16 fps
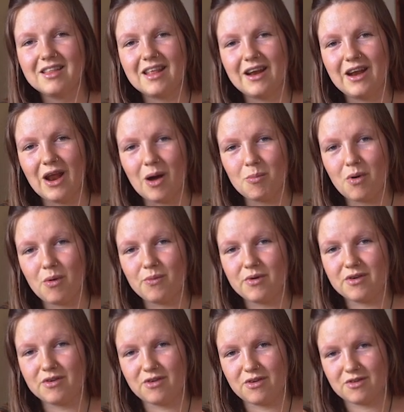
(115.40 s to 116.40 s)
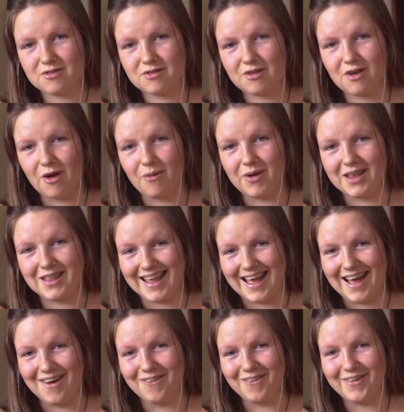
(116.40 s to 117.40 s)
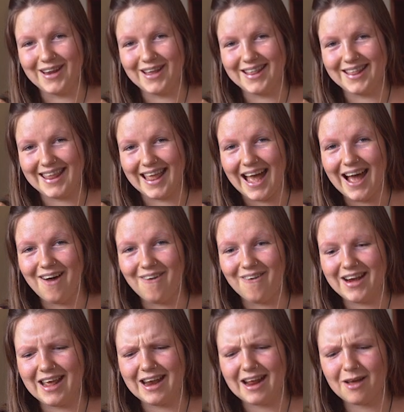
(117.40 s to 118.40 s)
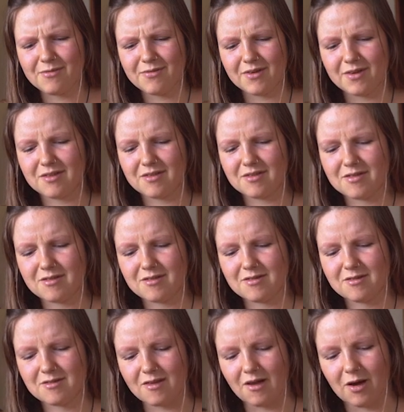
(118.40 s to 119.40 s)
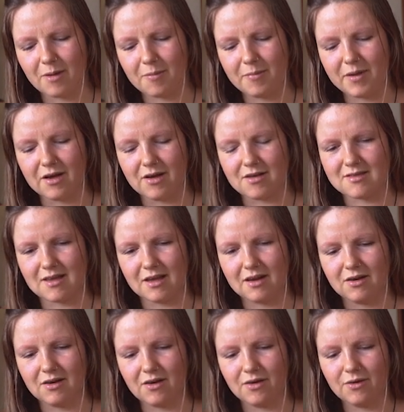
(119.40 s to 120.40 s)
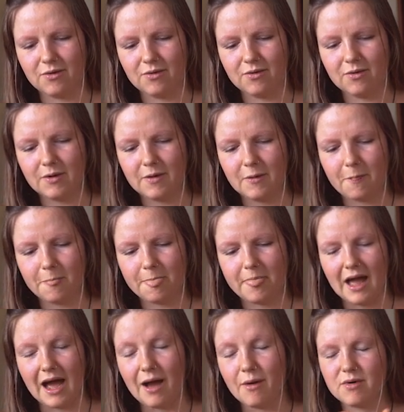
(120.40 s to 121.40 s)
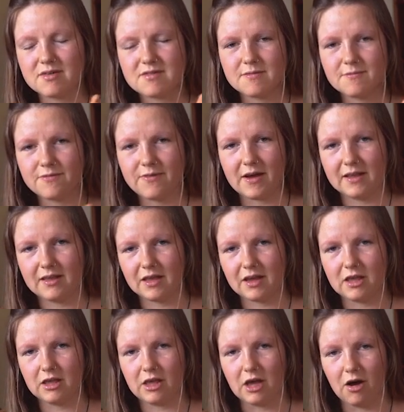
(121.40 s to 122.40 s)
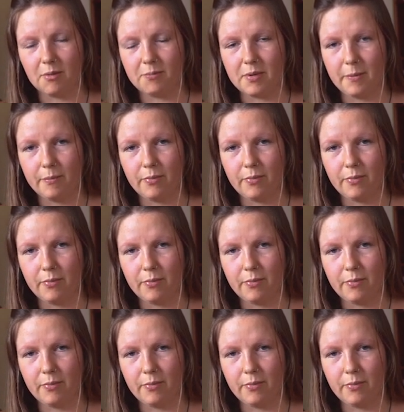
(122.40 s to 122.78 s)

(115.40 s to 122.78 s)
the number were just going down and down and I felt stuck because I knew I wasn't finding a job in